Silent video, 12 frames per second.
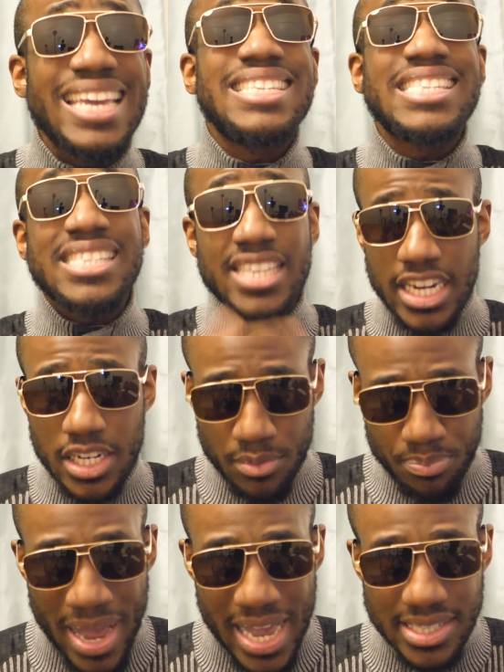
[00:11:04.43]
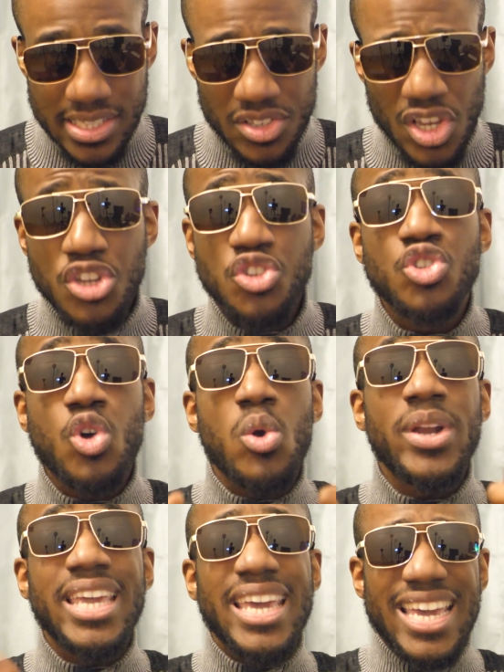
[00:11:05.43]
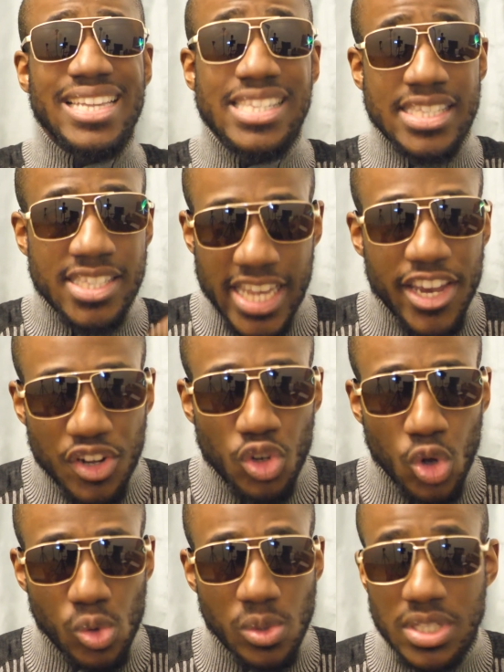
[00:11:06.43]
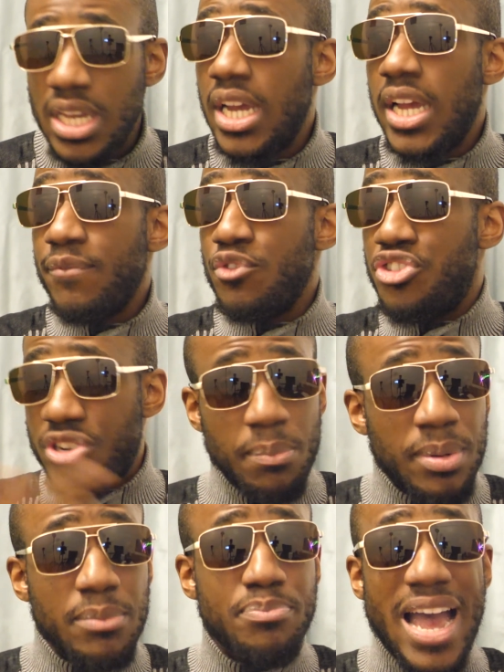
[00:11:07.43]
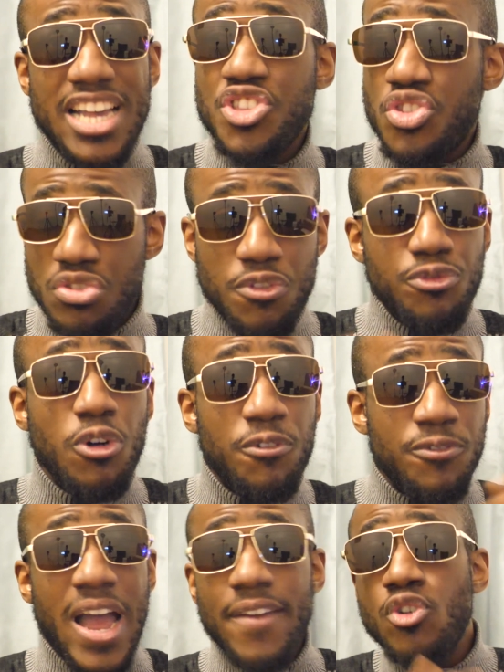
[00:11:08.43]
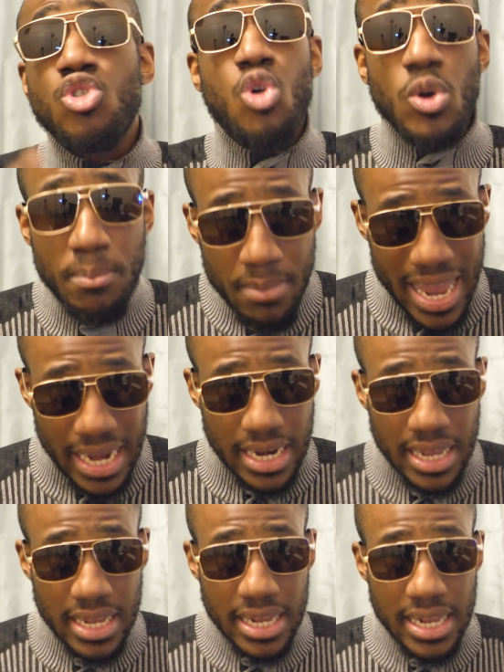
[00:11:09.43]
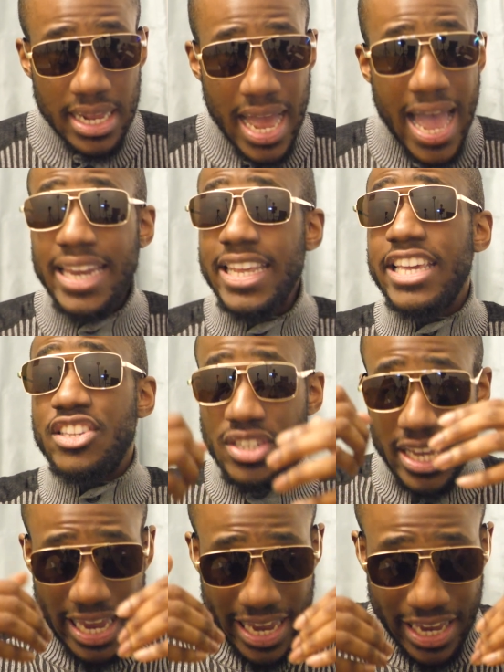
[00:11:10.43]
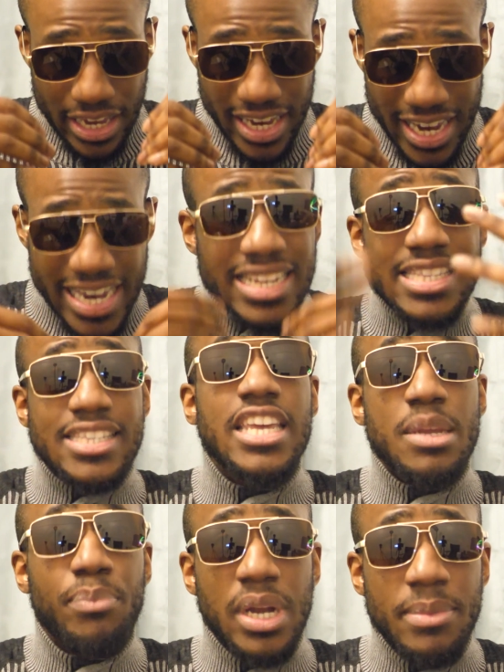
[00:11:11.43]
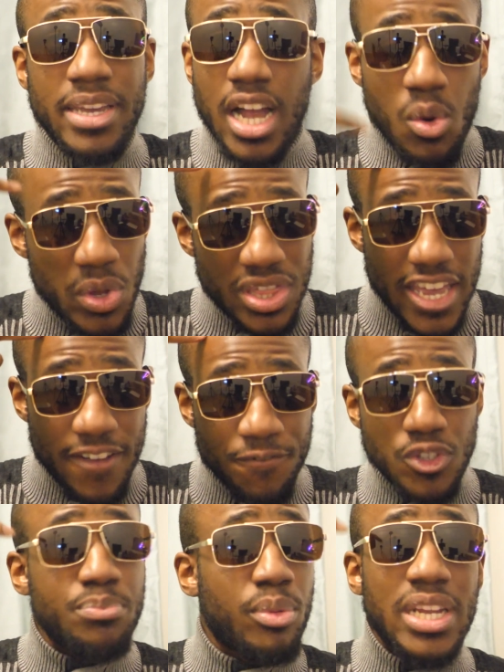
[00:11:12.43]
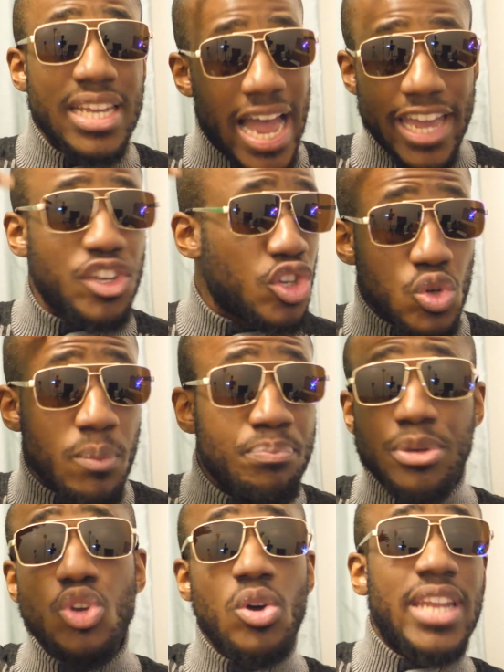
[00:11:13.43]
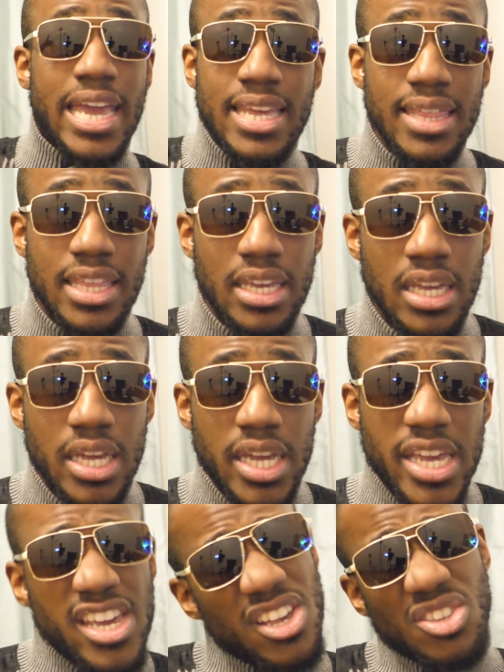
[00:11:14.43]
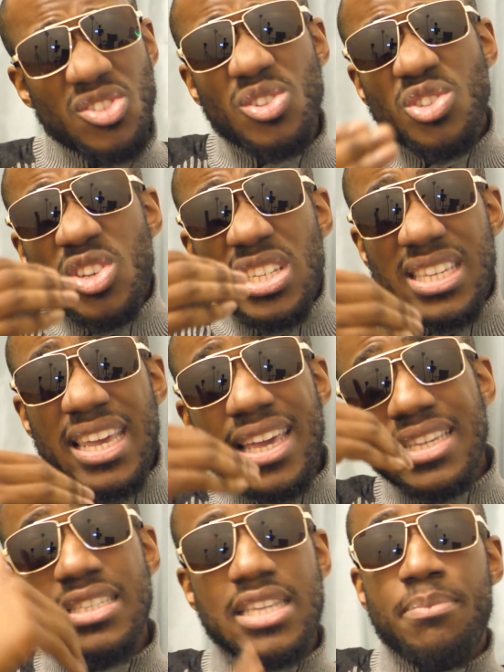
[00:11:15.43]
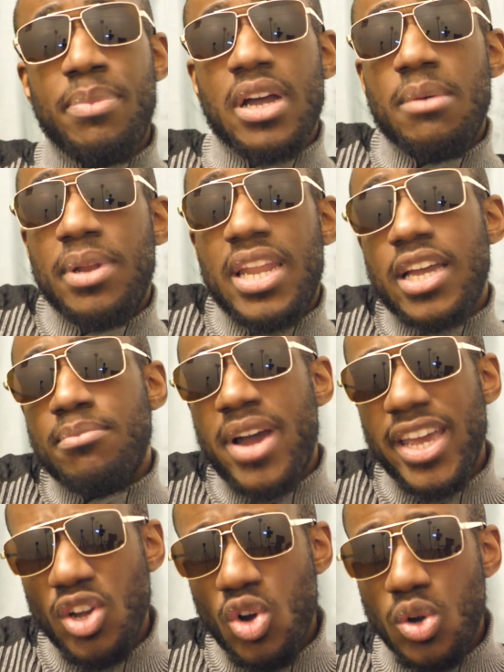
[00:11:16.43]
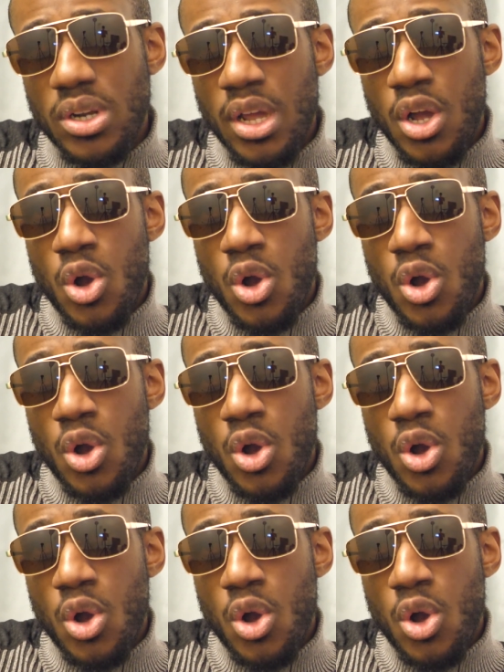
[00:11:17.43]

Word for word: insane passes, scoring insane goals, dribbling past 3, 4, 5 grown men, and is an insane playmaker with a footballing IQ beyond anything. So just take a step back and be like, my God,